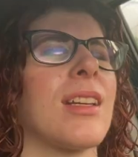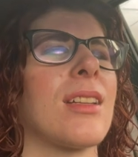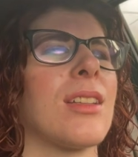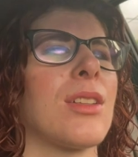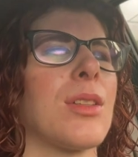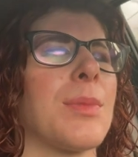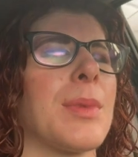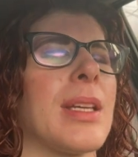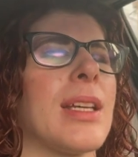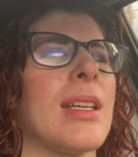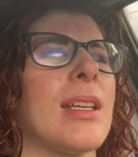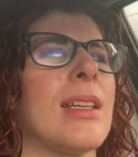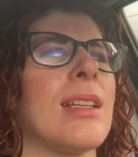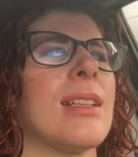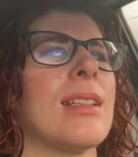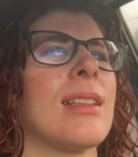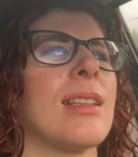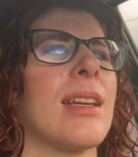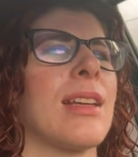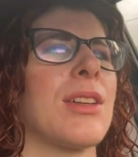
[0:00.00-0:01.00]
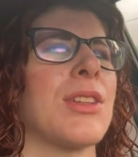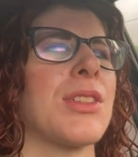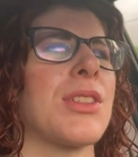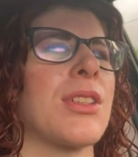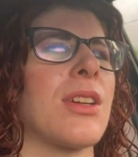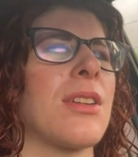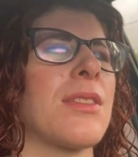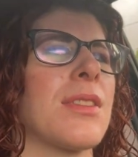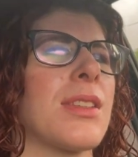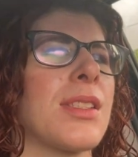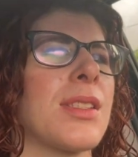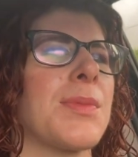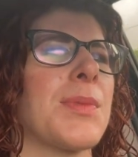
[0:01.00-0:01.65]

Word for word: a little bit later start this